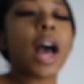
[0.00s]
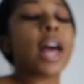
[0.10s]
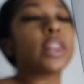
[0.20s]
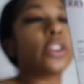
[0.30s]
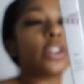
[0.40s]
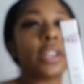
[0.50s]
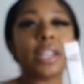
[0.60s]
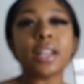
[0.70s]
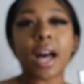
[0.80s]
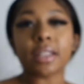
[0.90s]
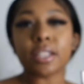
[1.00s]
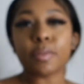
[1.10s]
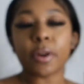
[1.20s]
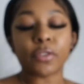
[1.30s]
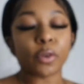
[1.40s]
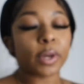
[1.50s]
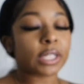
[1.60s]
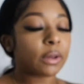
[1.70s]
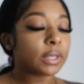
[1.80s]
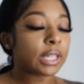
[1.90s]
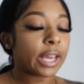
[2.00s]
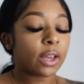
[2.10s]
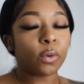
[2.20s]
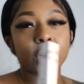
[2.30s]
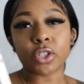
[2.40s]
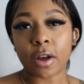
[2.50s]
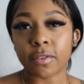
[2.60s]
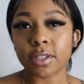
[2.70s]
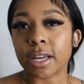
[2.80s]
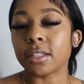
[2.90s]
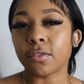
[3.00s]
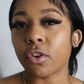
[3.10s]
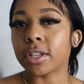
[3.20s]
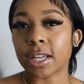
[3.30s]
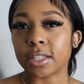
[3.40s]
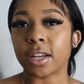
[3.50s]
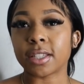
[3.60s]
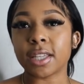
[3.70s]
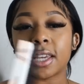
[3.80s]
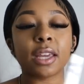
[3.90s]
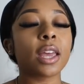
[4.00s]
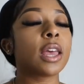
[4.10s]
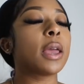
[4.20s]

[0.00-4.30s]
I literally got this perfume because I was like, well, it's travel size, of course, as y'all see.